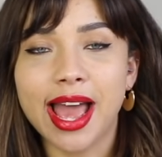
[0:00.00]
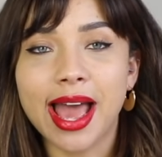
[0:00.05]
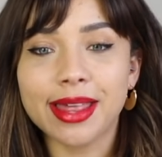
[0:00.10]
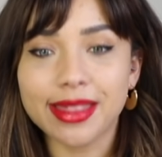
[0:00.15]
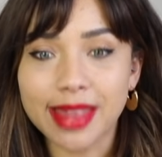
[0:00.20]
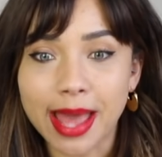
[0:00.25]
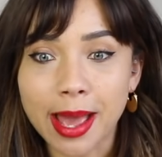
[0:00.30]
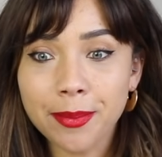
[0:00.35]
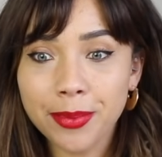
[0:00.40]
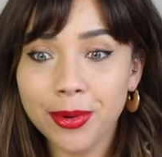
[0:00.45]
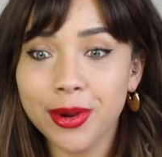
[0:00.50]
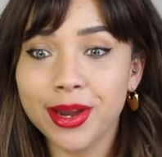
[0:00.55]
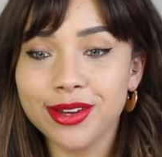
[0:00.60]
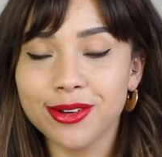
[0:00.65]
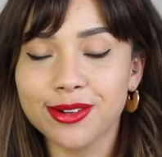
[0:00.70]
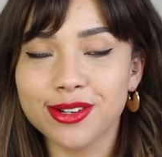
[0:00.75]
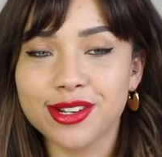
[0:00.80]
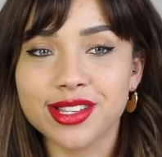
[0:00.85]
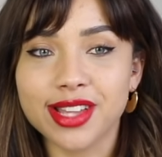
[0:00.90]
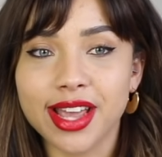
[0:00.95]
At that point
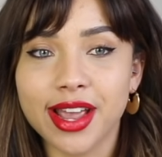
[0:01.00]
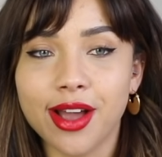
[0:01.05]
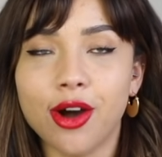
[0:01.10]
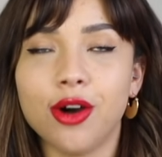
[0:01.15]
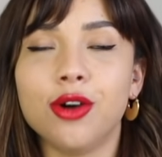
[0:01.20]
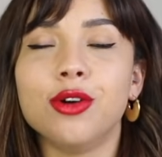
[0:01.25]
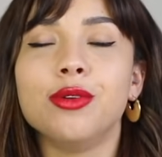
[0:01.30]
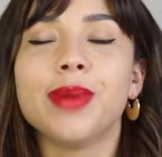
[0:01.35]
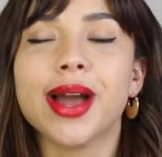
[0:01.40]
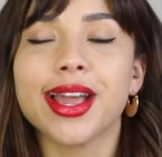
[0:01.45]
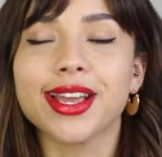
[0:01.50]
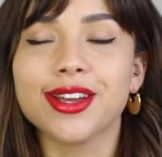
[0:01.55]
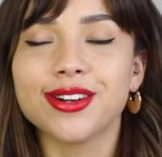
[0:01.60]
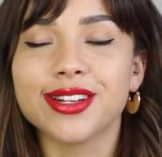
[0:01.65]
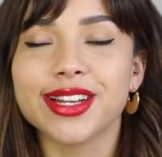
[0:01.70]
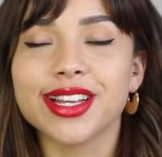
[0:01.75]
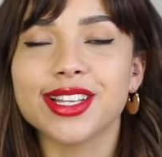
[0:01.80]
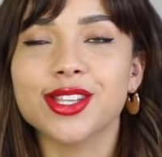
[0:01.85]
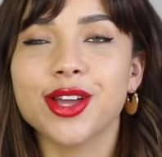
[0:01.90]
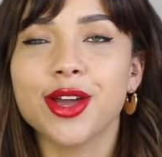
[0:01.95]
you're just like, oh my
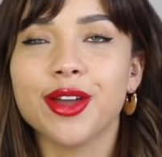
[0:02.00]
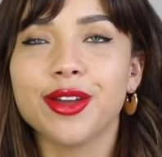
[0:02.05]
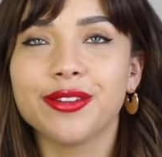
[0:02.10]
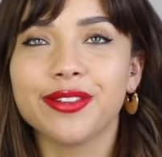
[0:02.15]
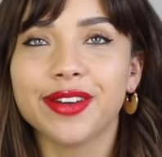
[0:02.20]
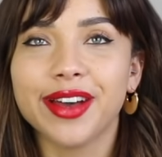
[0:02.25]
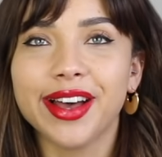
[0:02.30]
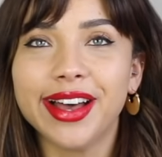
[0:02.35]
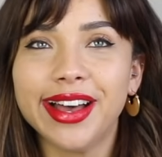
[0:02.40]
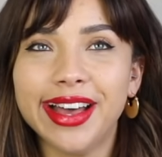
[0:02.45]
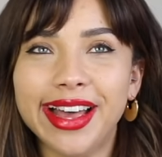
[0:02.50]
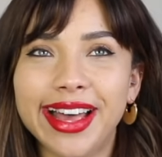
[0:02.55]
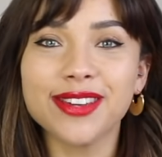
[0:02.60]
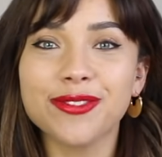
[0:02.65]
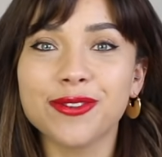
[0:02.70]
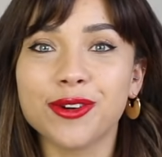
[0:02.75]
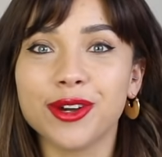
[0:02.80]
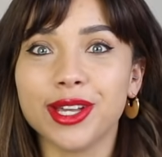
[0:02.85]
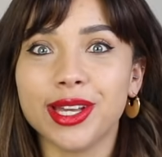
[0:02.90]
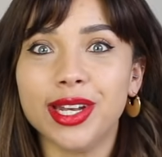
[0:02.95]
god, it's over.
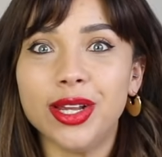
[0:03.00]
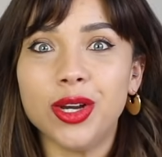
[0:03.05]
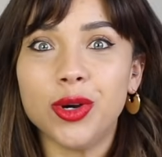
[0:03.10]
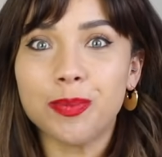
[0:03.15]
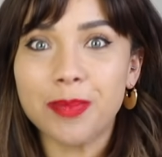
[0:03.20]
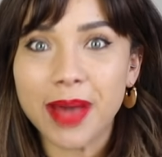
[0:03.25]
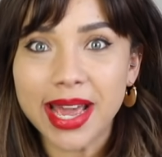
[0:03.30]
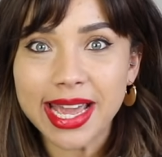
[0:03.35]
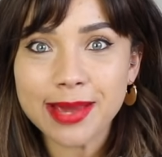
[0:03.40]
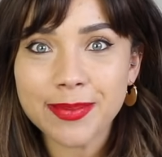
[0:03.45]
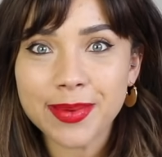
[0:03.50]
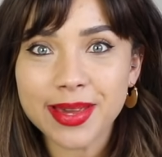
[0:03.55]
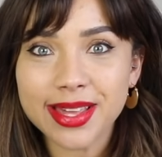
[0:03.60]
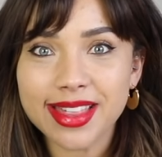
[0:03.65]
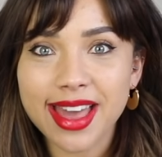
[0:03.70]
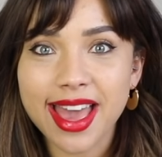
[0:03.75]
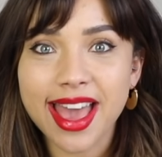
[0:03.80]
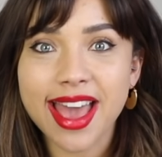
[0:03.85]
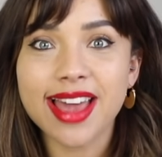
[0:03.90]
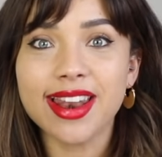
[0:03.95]
You've got your little baby
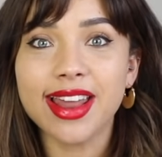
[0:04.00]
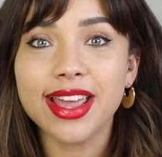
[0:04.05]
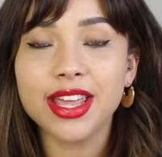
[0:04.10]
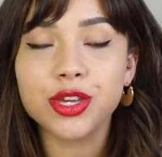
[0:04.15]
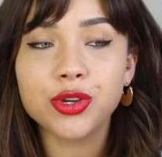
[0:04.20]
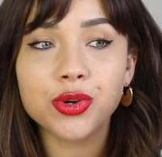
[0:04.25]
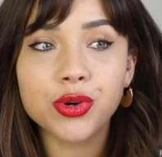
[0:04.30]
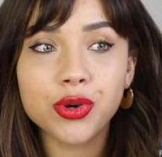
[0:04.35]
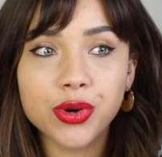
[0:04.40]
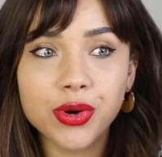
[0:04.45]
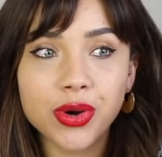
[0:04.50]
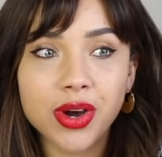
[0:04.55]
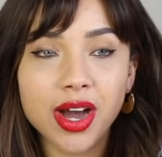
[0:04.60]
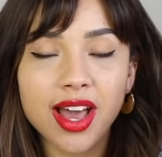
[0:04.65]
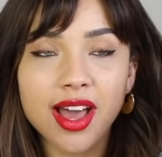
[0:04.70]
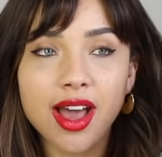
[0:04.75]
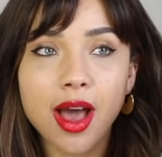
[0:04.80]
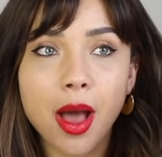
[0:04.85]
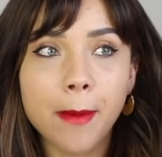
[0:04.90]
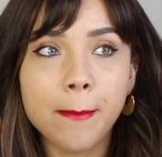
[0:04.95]
there, like your
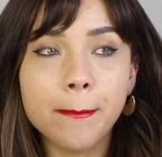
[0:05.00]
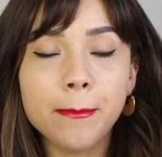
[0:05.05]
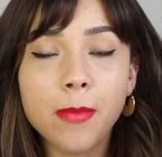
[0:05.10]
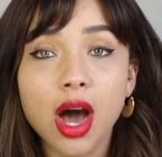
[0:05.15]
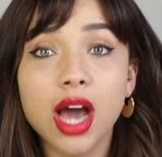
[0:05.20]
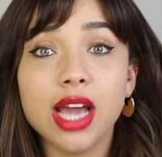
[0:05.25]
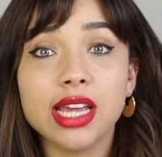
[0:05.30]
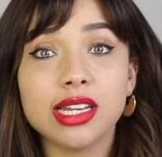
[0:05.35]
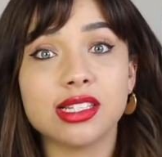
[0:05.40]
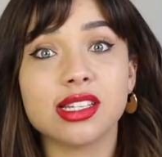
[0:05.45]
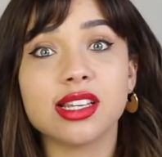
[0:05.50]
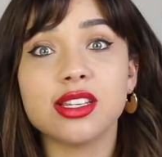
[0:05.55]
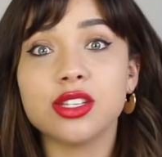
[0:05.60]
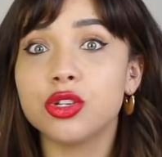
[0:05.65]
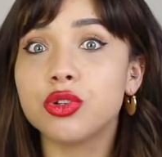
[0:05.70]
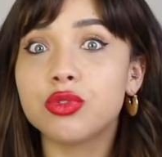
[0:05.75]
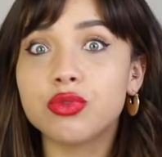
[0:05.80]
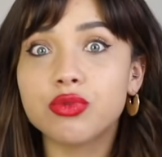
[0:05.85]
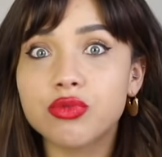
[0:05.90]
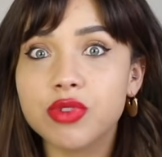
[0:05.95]
mind,
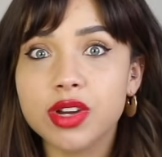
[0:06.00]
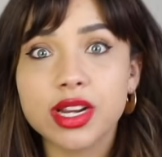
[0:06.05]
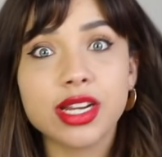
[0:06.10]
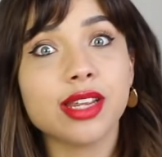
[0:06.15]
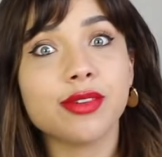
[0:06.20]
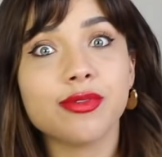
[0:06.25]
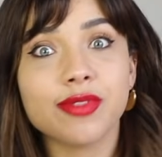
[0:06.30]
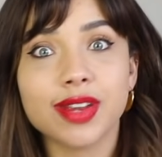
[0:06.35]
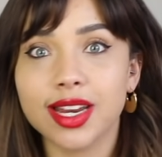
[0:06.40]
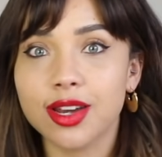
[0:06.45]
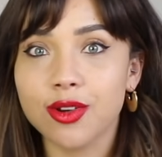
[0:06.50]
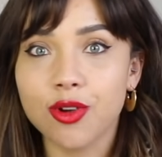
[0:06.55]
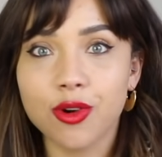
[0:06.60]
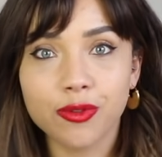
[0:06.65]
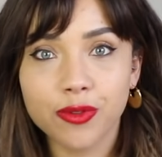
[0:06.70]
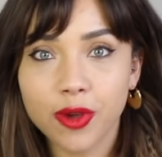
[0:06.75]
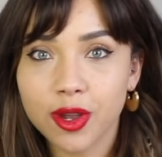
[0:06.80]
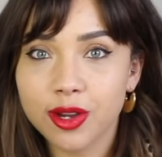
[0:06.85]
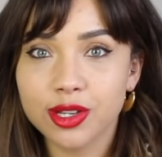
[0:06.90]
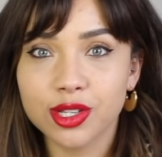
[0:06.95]
you're really really
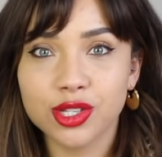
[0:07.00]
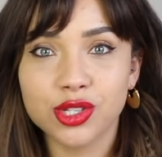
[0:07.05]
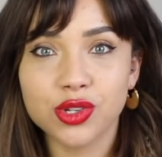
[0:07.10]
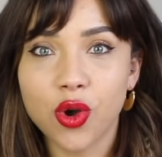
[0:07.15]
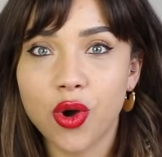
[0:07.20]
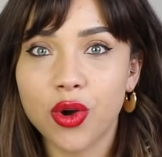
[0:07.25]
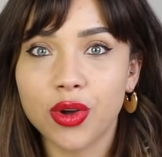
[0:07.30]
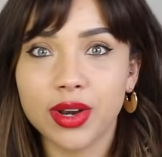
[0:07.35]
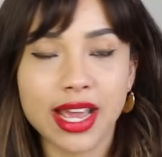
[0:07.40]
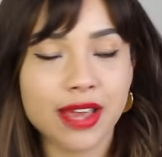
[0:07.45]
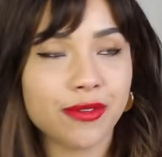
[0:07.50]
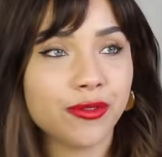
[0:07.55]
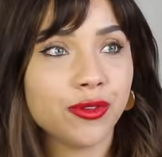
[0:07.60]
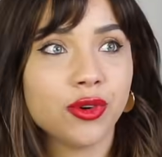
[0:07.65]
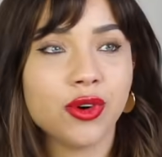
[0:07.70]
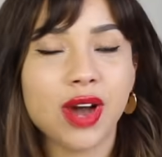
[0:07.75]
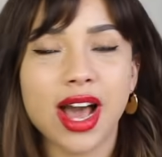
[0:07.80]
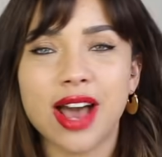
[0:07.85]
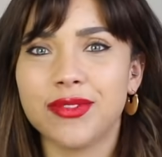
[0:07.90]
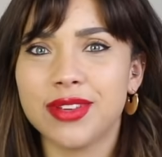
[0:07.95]
not focused on if
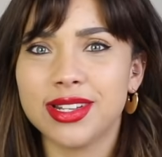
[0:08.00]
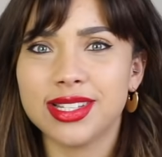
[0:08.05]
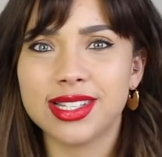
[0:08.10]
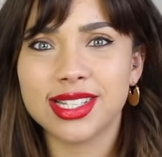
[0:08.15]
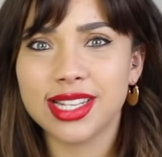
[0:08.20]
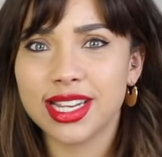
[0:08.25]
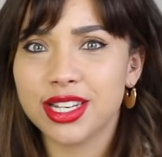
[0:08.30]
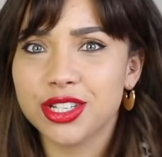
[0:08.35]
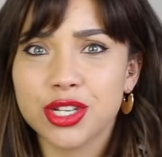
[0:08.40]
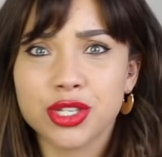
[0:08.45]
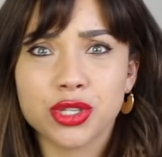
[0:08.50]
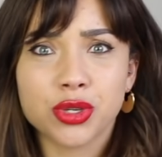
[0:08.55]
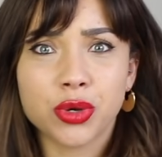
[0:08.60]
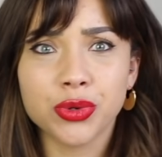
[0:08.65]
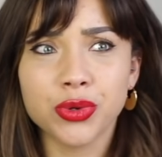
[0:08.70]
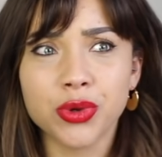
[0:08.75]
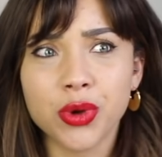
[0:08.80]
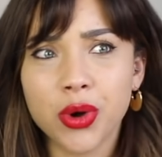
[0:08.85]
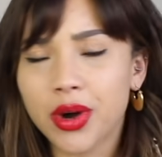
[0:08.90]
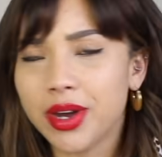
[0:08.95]
you're having stitches
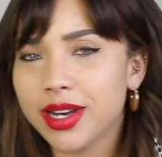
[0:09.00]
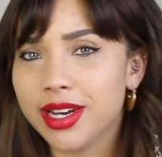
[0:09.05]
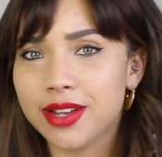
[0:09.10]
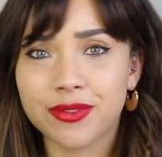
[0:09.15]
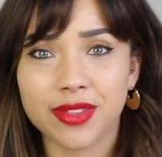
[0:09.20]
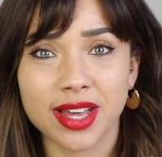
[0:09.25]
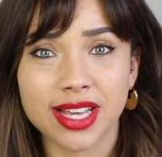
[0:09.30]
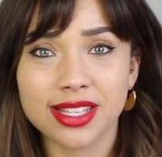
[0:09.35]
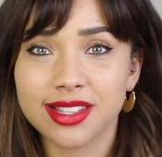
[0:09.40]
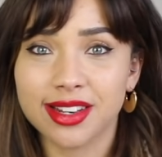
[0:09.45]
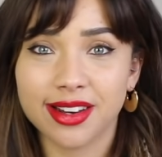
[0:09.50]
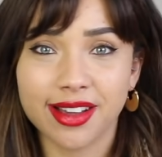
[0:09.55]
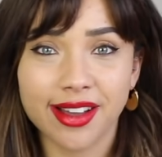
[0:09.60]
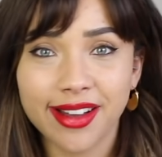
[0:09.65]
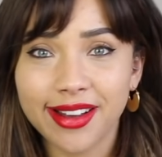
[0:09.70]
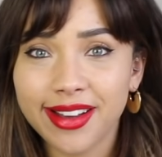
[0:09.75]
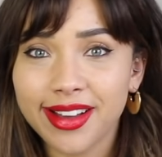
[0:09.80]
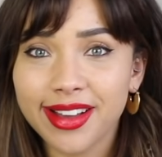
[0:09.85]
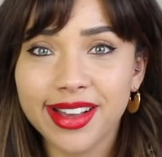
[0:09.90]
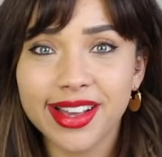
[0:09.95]
or not, and if that's gonna
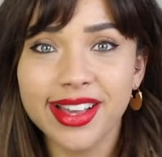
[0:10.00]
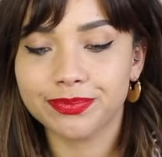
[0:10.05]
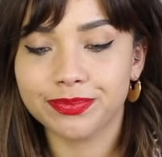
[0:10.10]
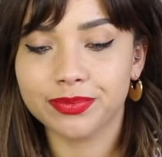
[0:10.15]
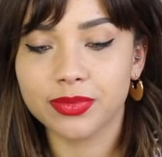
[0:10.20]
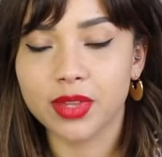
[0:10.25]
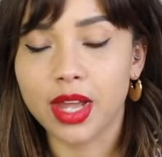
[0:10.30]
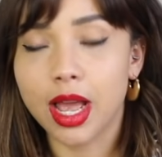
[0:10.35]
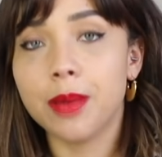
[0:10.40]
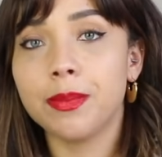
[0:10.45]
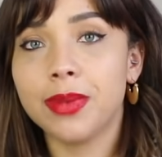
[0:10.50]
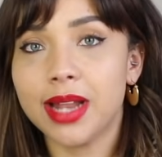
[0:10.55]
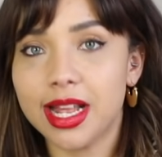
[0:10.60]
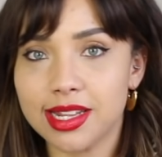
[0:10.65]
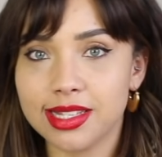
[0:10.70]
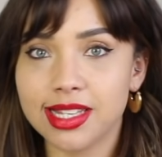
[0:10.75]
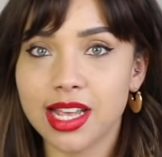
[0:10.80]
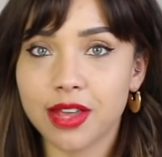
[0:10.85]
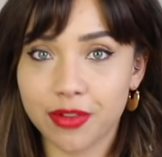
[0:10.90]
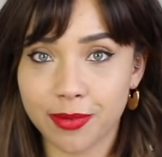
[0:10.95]
hurt. Like, I'm
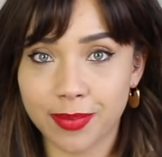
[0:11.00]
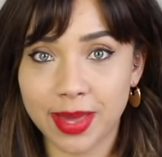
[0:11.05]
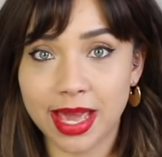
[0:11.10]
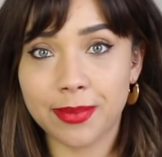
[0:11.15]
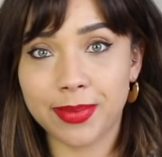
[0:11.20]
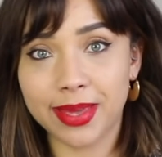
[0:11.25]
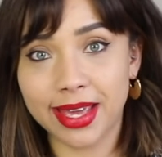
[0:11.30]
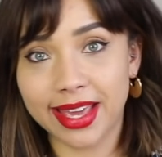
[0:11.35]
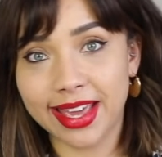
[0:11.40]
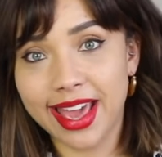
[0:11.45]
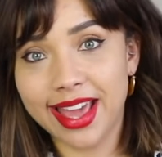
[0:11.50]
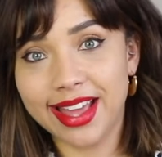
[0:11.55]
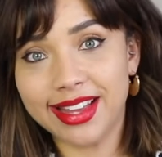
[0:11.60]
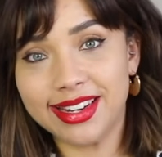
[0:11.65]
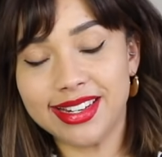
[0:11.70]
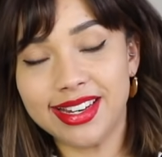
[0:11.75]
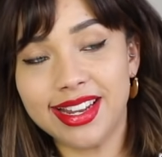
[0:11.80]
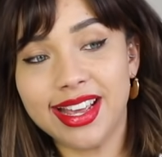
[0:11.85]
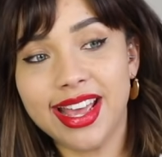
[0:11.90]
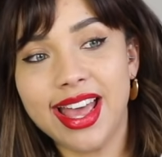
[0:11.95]
planning to have a baby
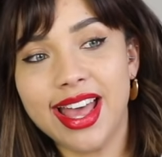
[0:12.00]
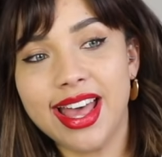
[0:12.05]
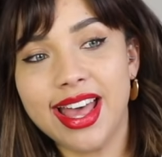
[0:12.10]
again,